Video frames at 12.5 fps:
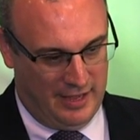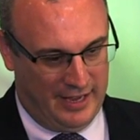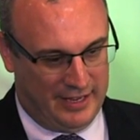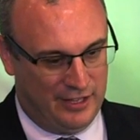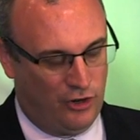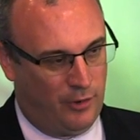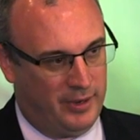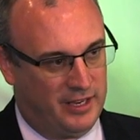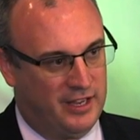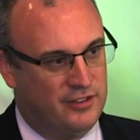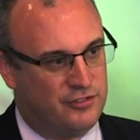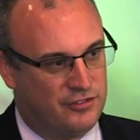
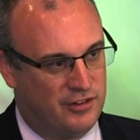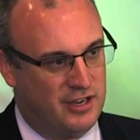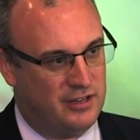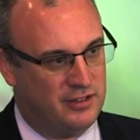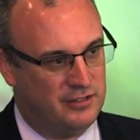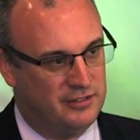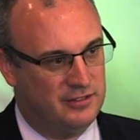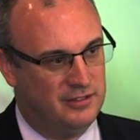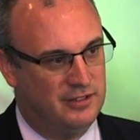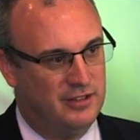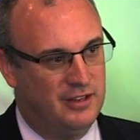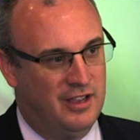economic history.
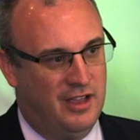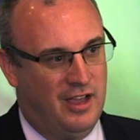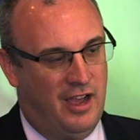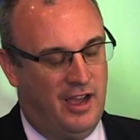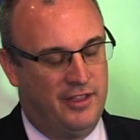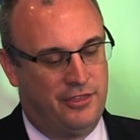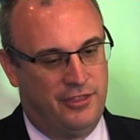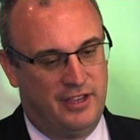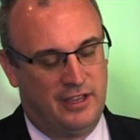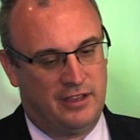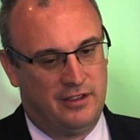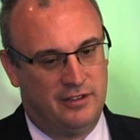I
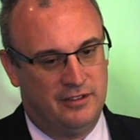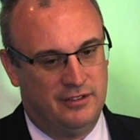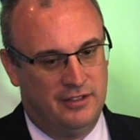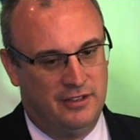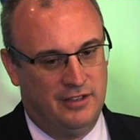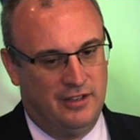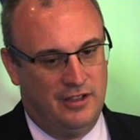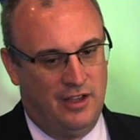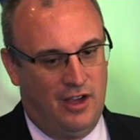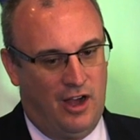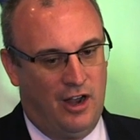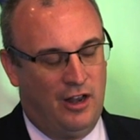think
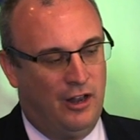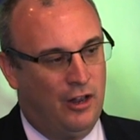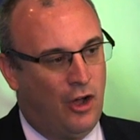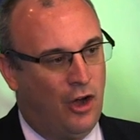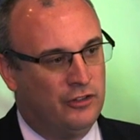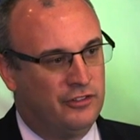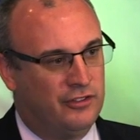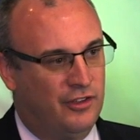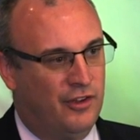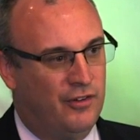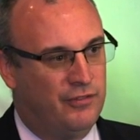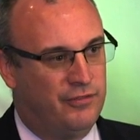a lot
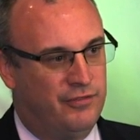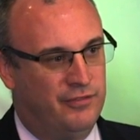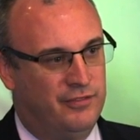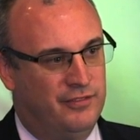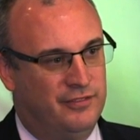of